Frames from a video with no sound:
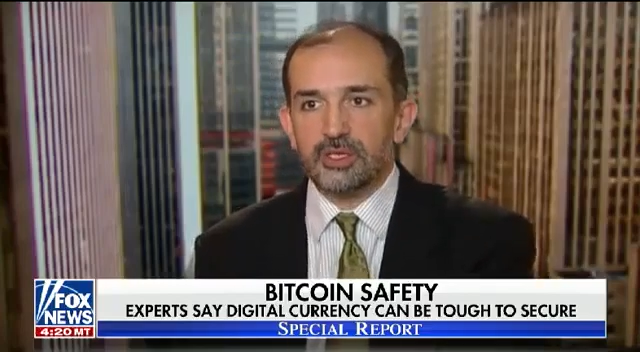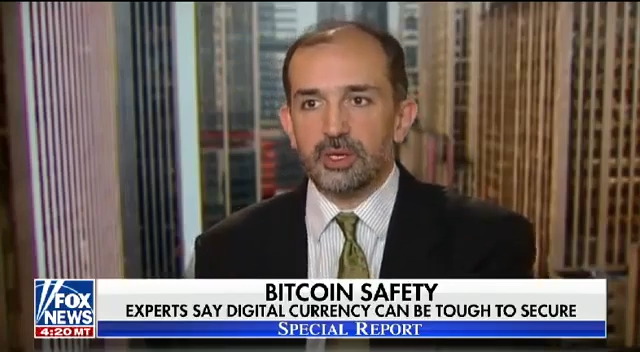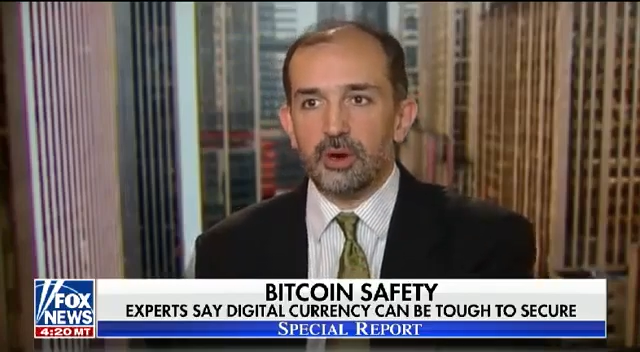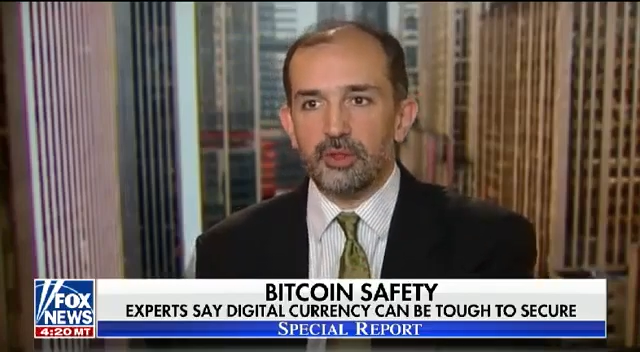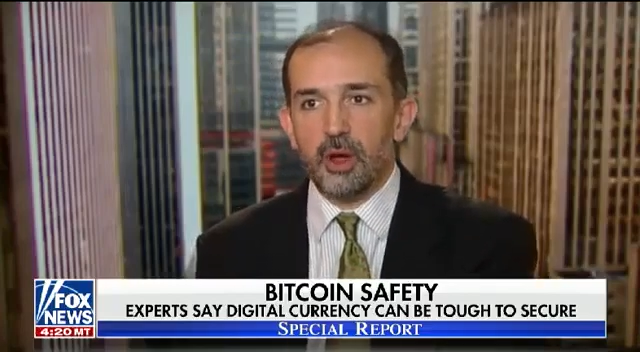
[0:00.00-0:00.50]

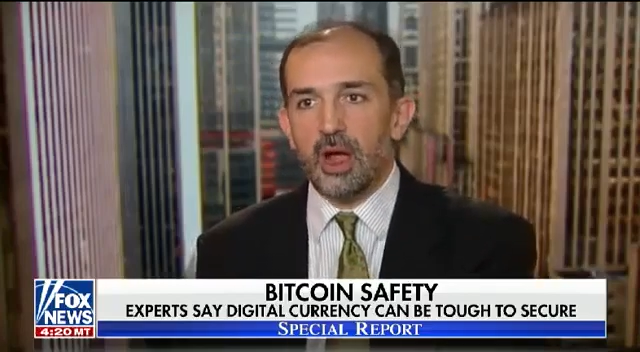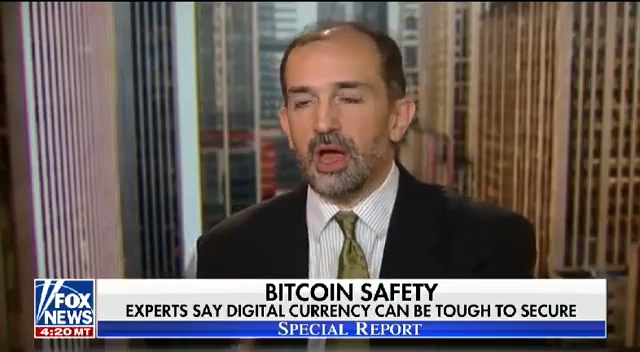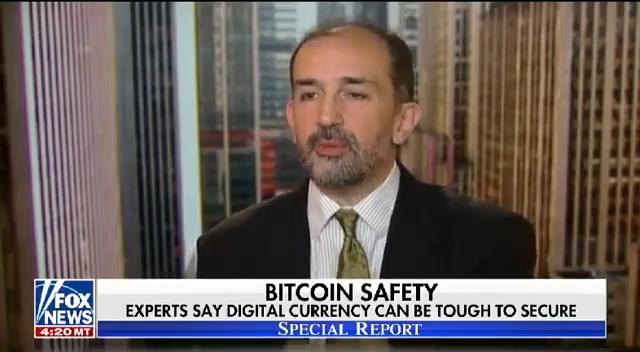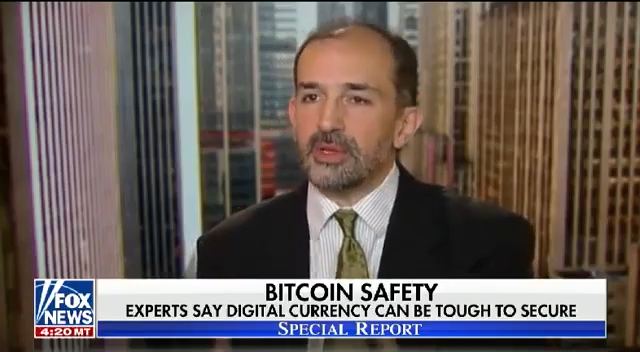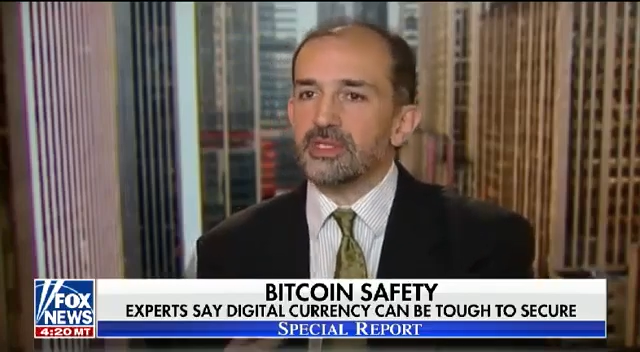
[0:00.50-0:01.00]
So there are
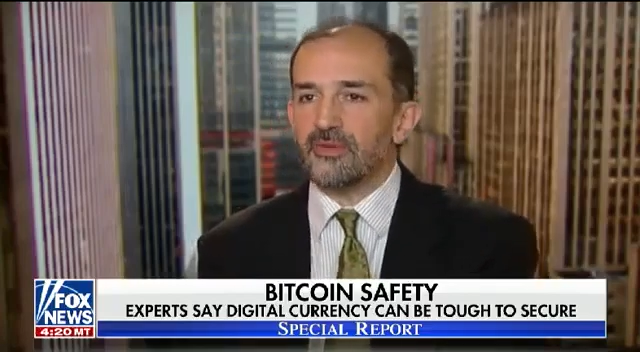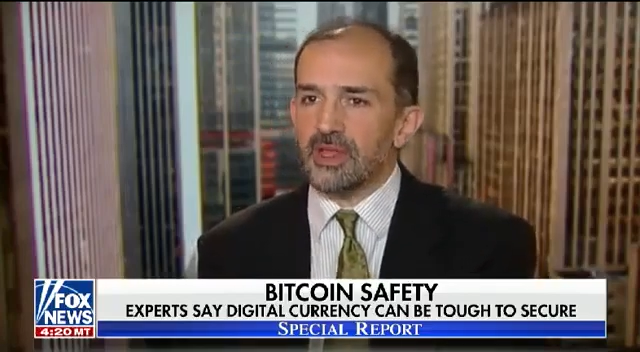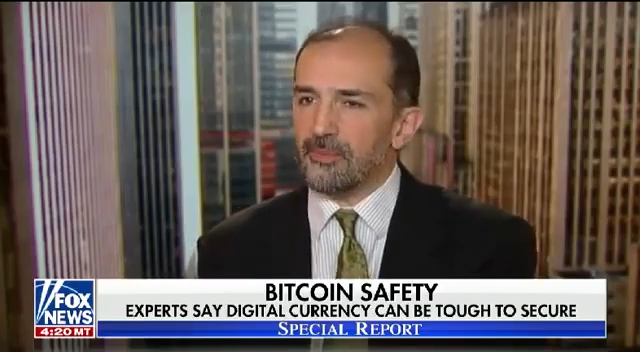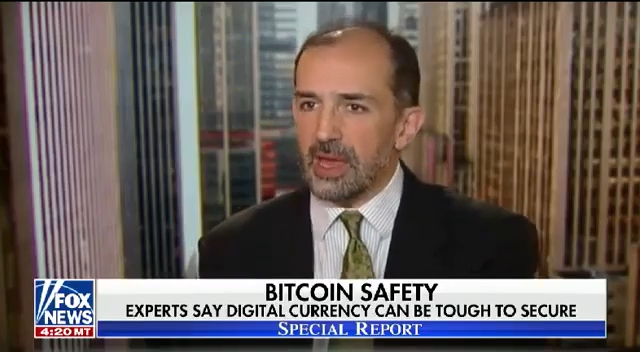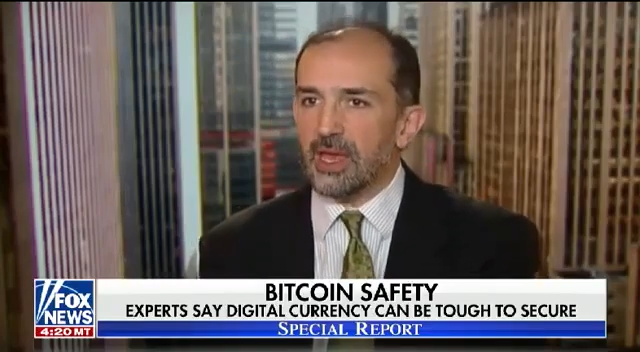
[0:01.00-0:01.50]
elements of
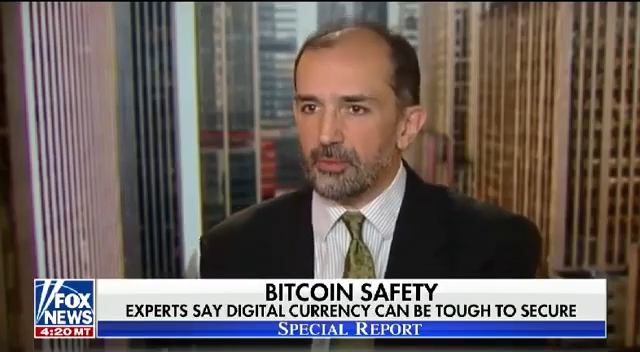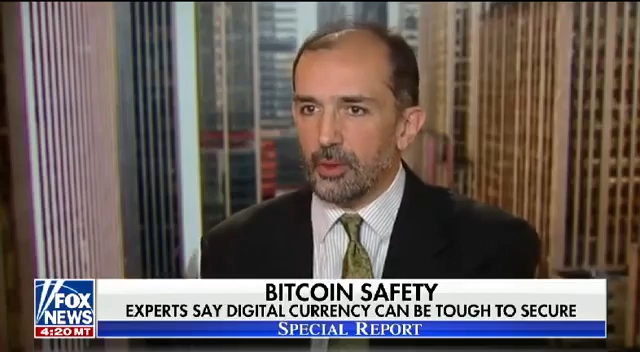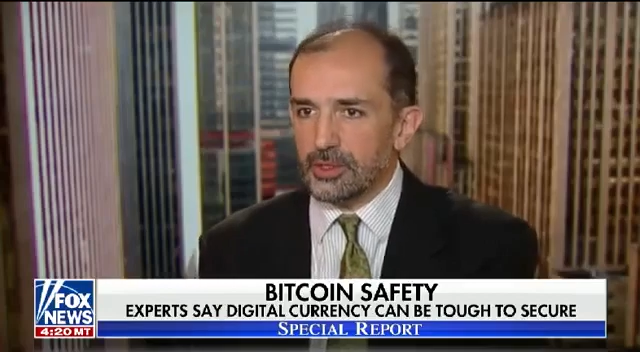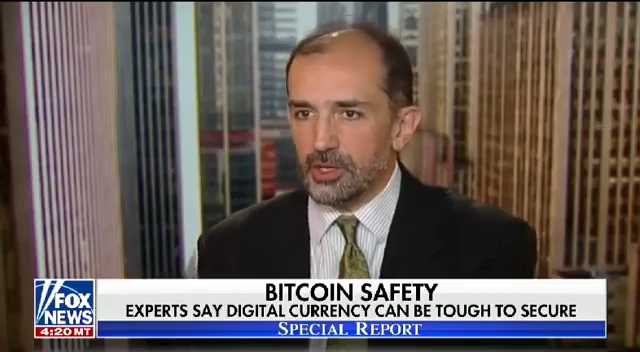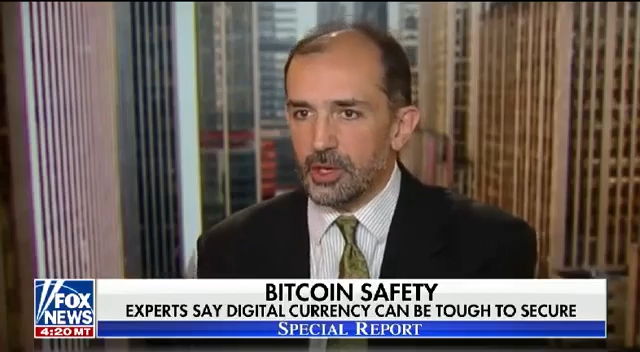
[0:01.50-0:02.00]
it that make it
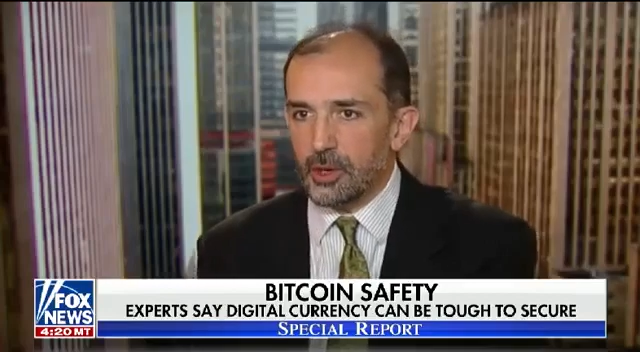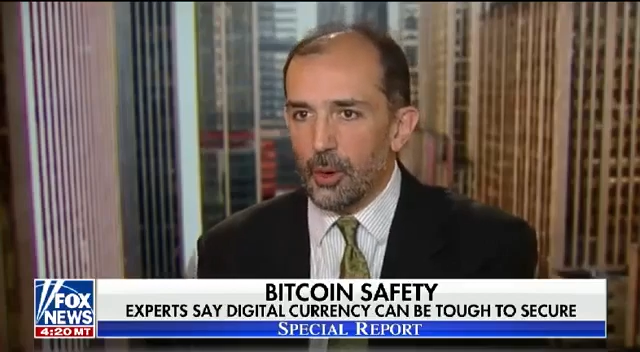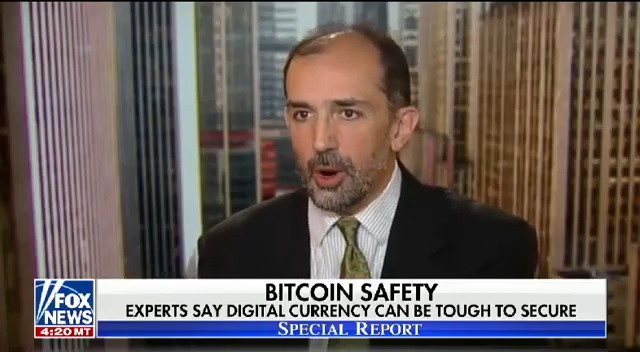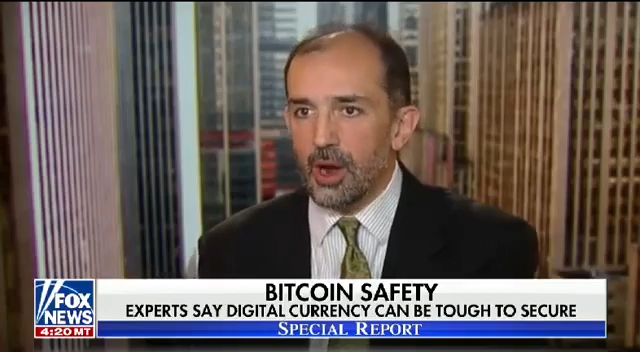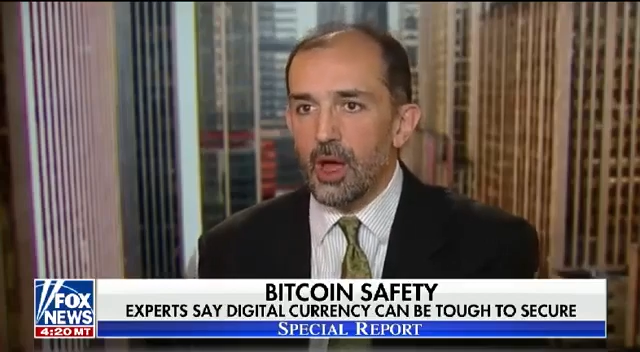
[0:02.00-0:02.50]
more
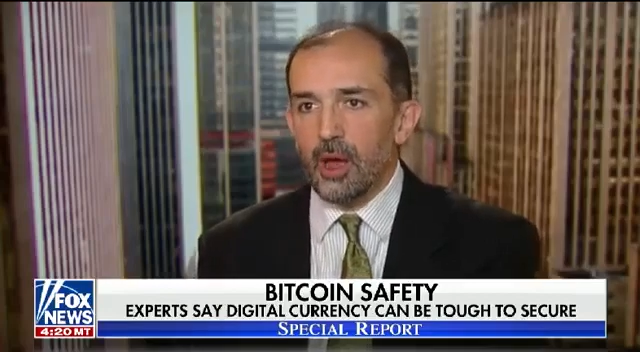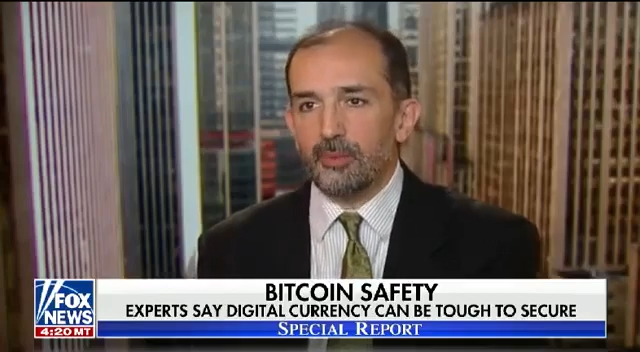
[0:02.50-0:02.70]
secure,